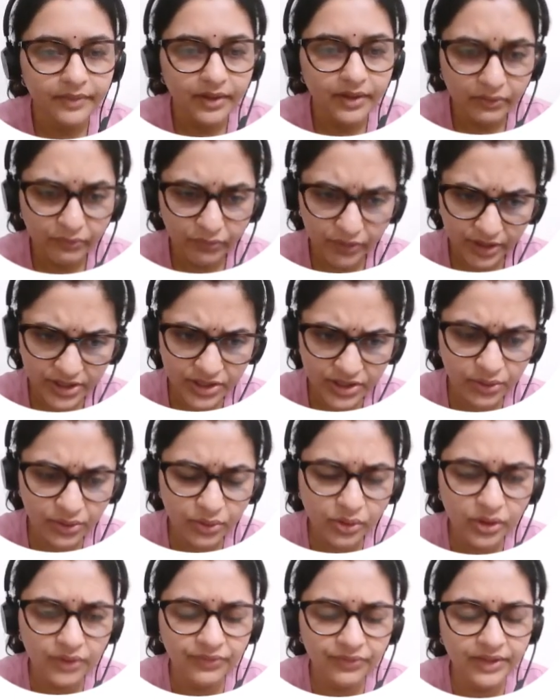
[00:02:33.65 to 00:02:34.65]
What is the role
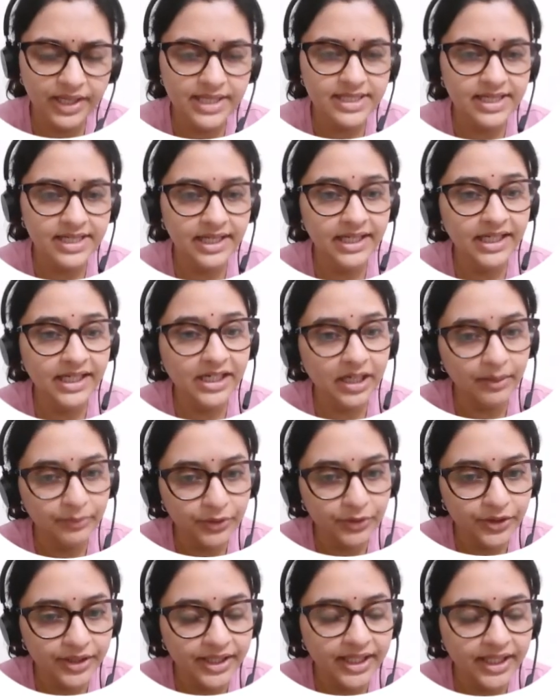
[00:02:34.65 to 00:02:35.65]
of case study in
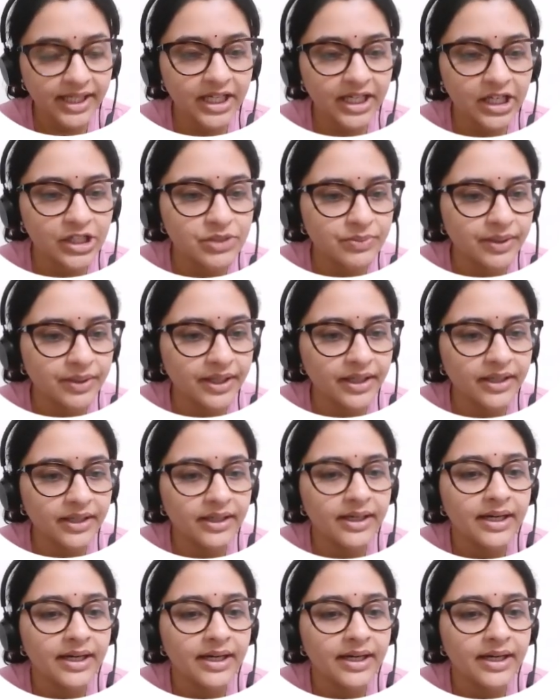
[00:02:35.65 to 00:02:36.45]
community engagement?